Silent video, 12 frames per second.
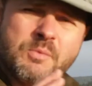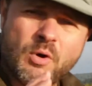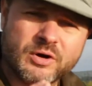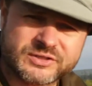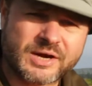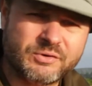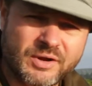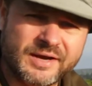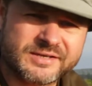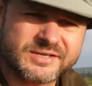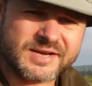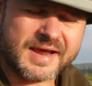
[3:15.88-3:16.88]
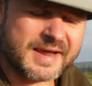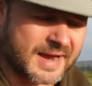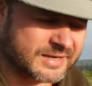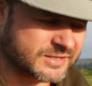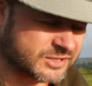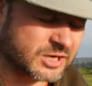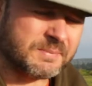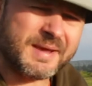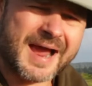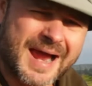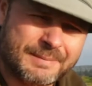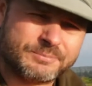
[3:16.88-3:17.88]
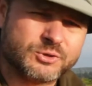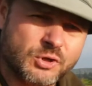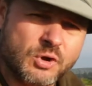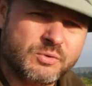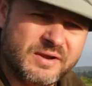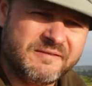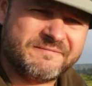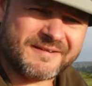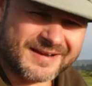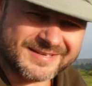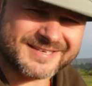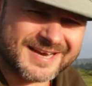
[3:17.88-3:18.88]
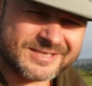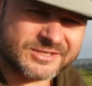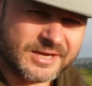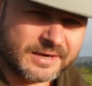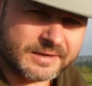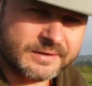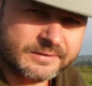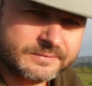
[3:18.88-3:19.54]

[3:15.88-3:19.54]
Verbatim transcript: works out like today has, it's going to be absolutely fantastic.